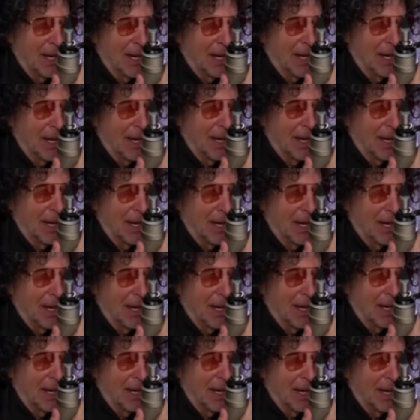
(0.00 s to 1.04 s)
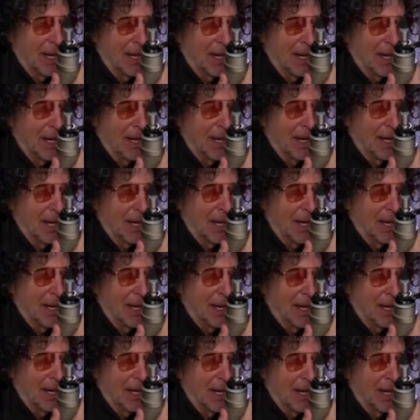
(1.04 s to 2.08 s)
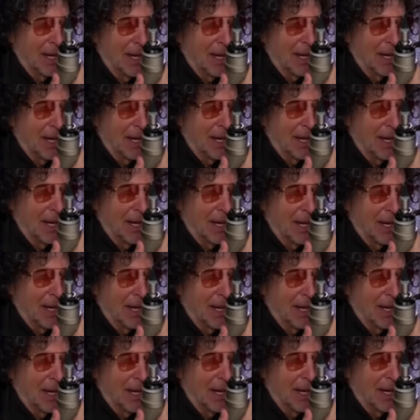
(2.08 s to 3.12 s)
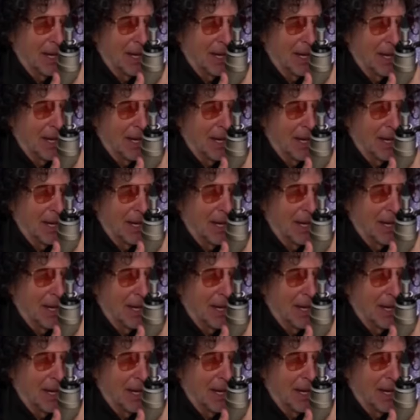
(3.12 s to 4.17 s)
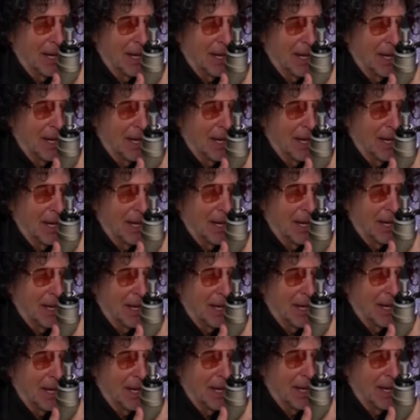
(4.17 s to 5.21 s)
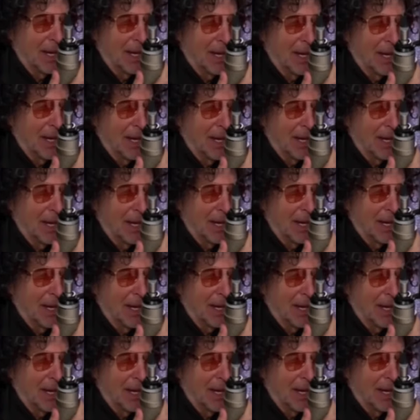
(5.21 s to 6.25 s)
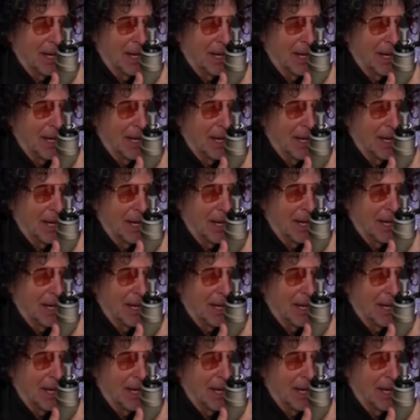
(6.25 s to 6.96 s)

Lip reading: (not speaking)